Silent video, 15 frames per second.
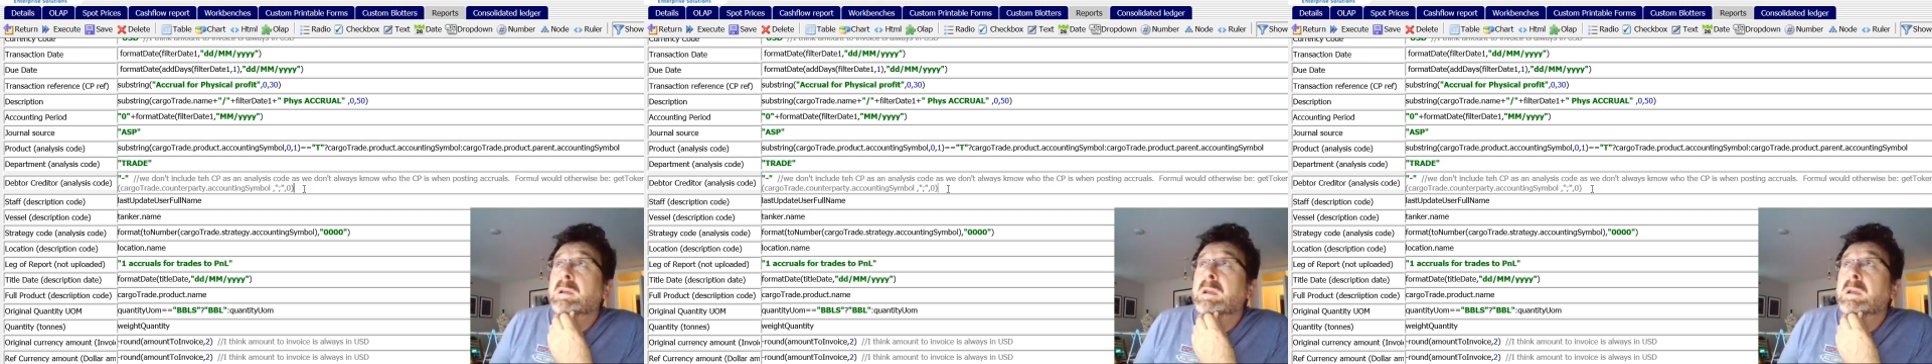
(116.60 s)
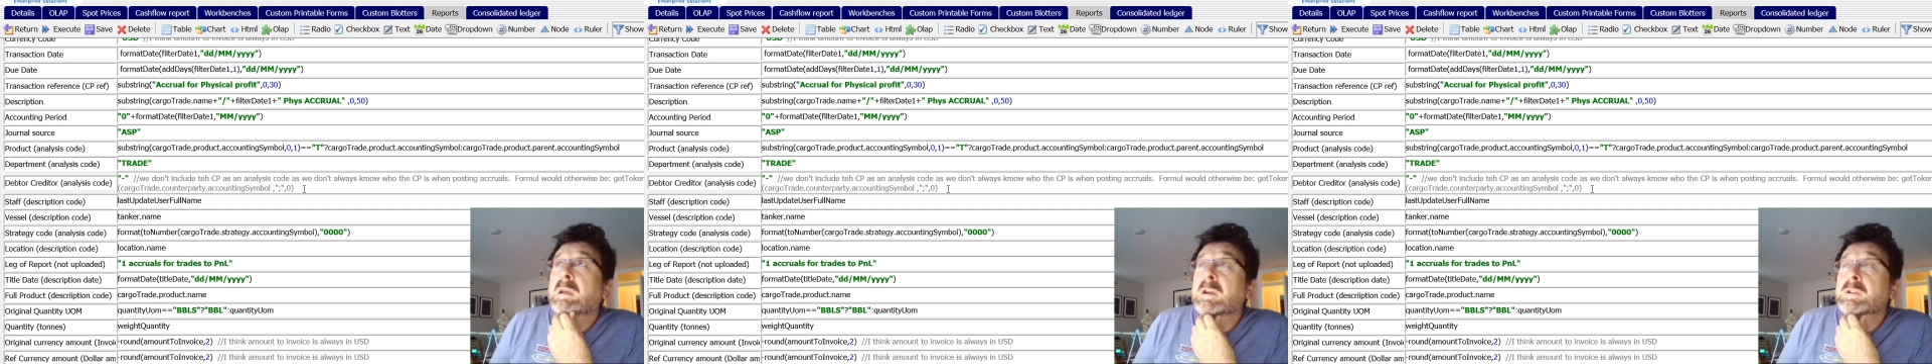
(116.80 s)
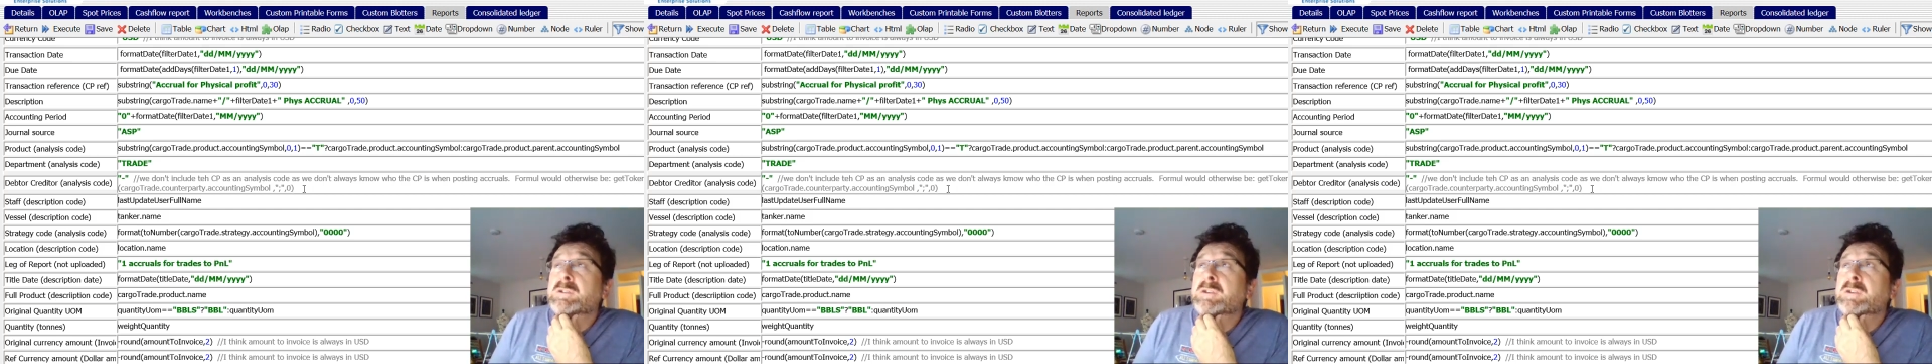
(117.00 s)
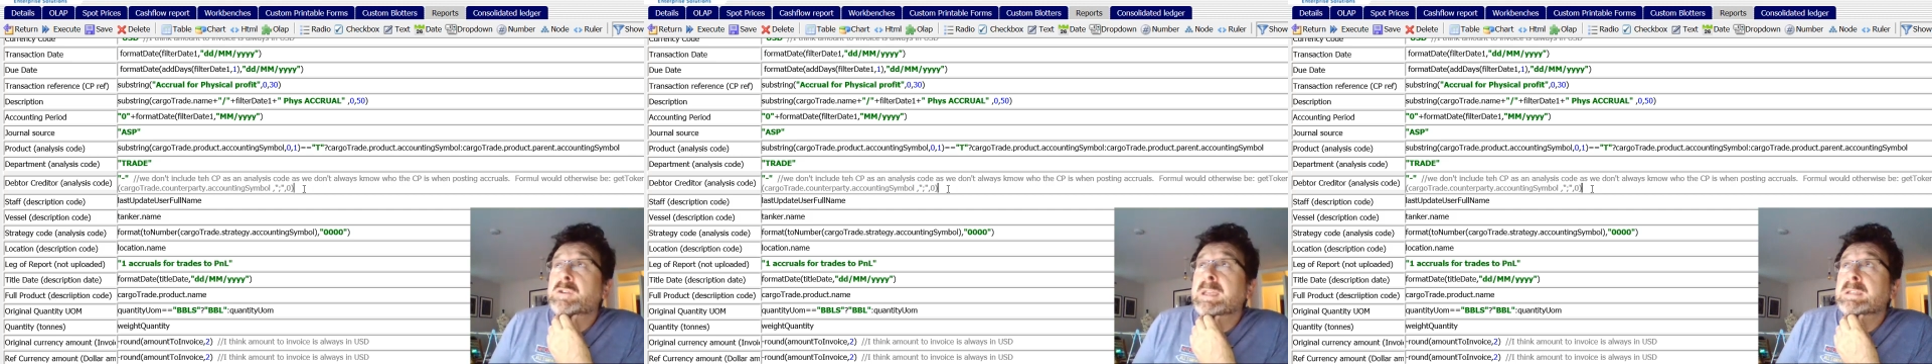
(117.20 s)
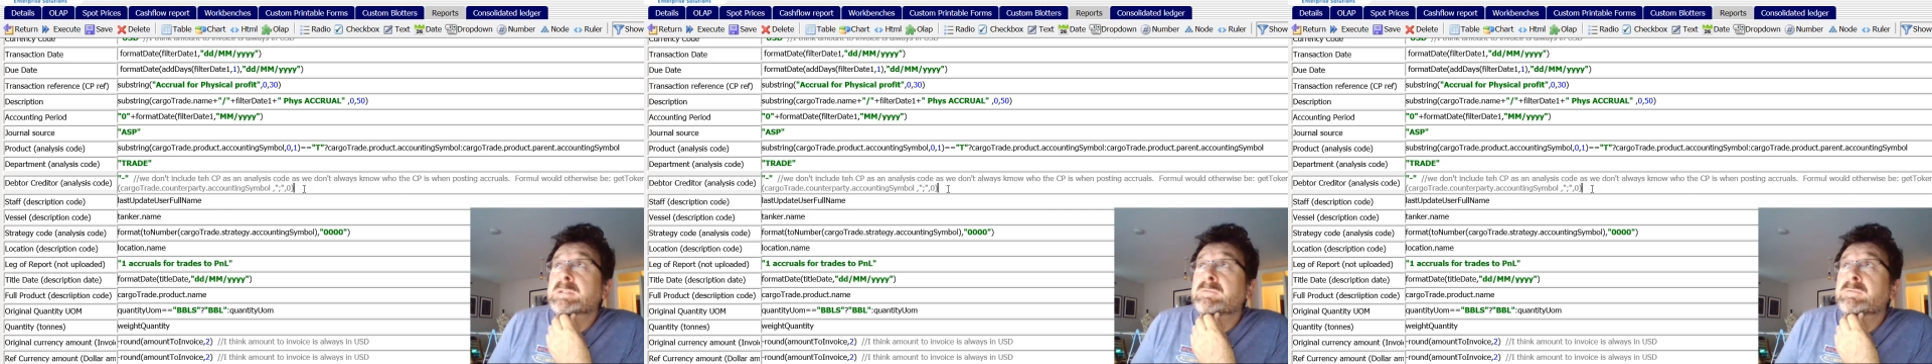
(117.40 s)
cargo
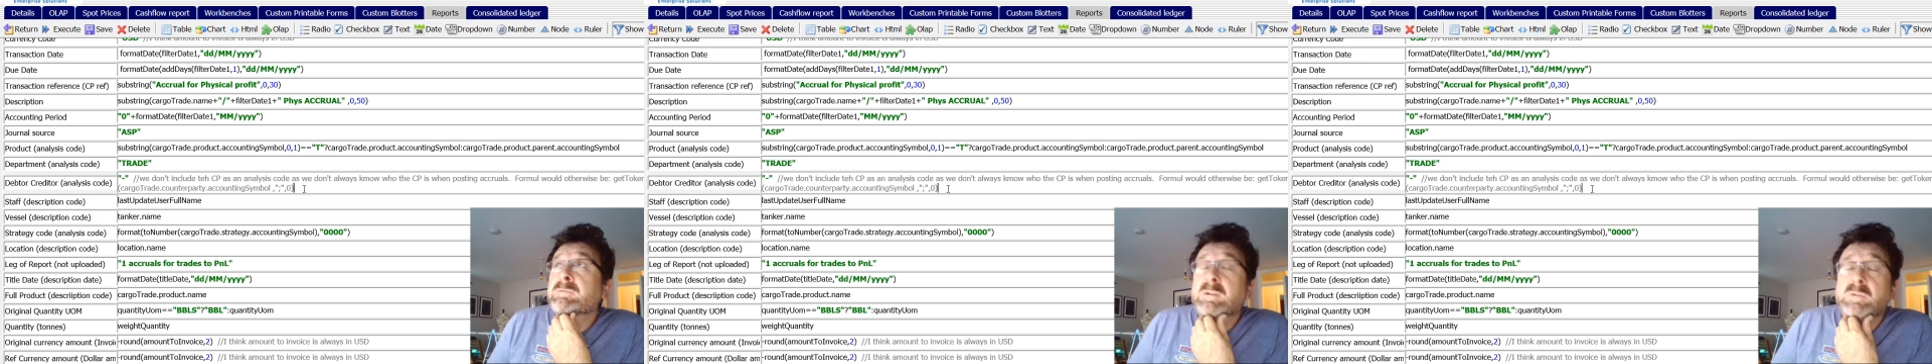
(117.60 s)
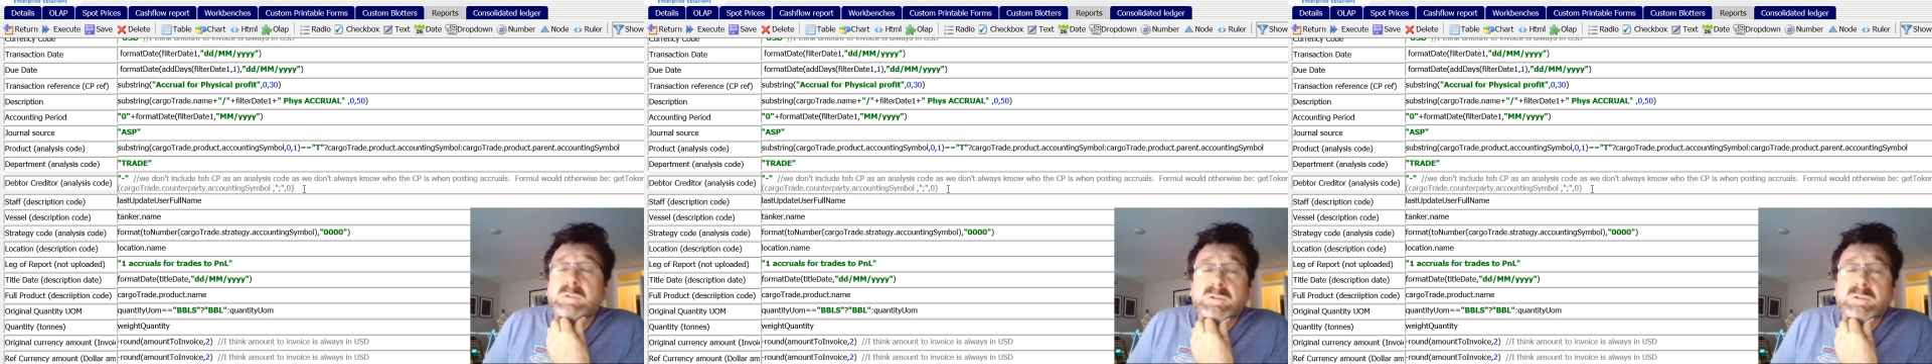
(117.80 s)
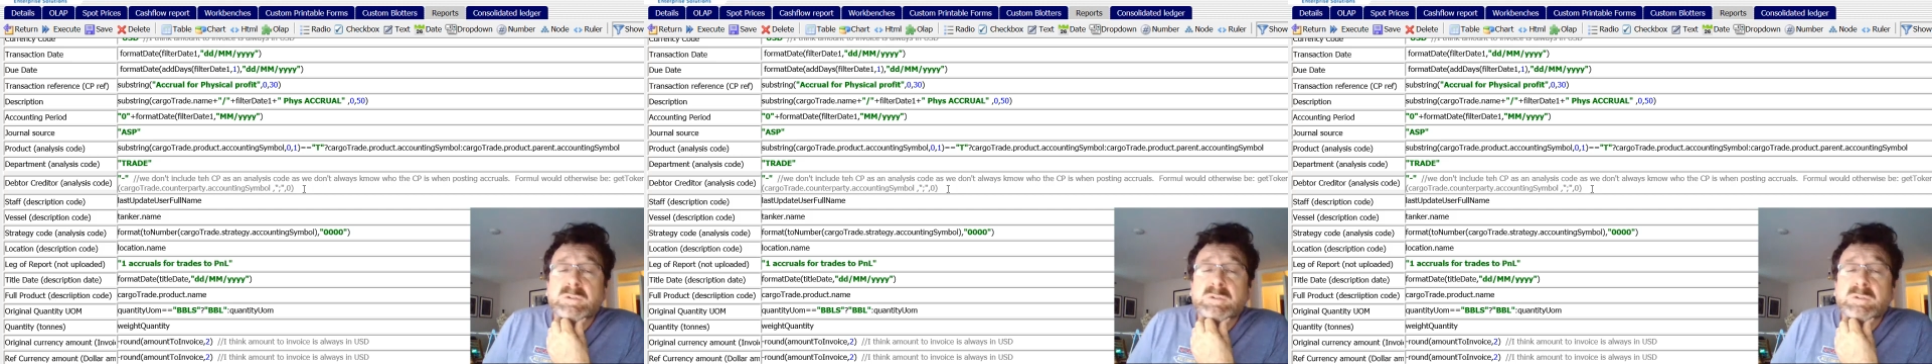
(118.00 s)
trades record